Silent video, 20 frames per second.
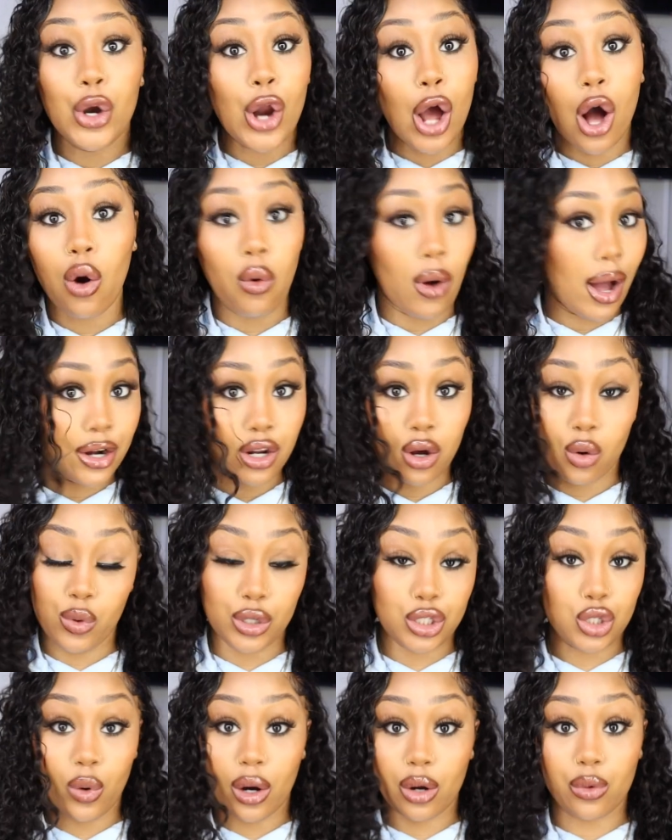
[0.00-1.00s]
no, I don't
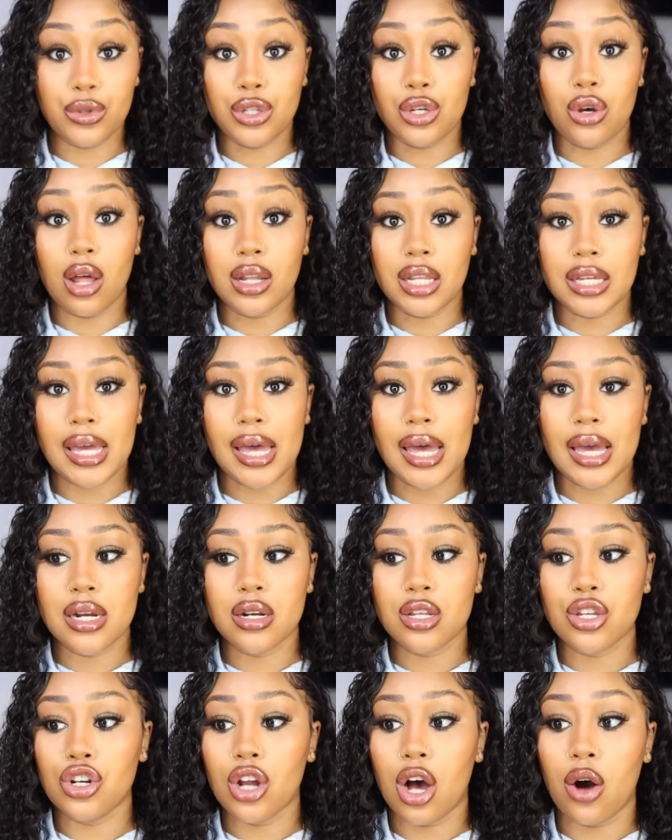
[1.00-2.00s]
want to work with you all
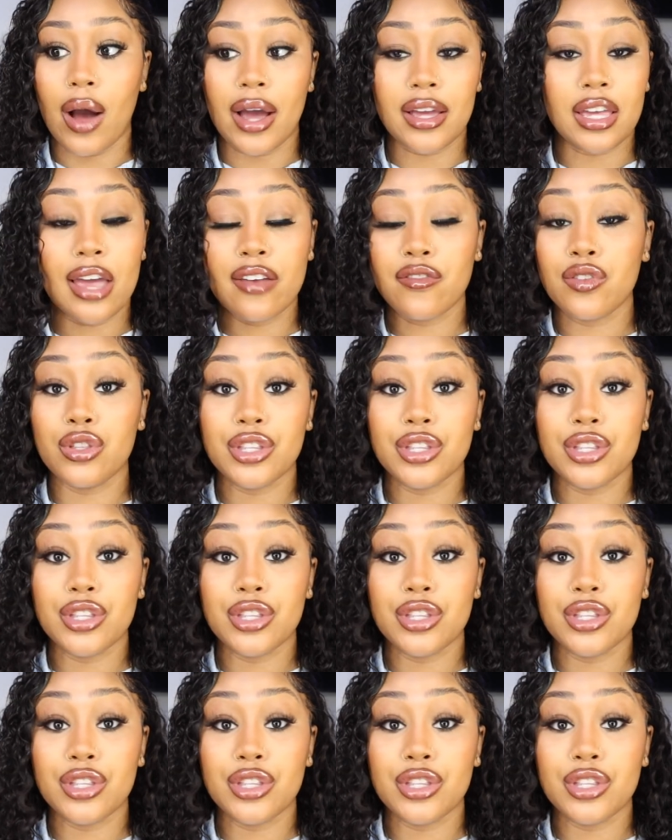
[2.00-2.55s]
again. You know, I gave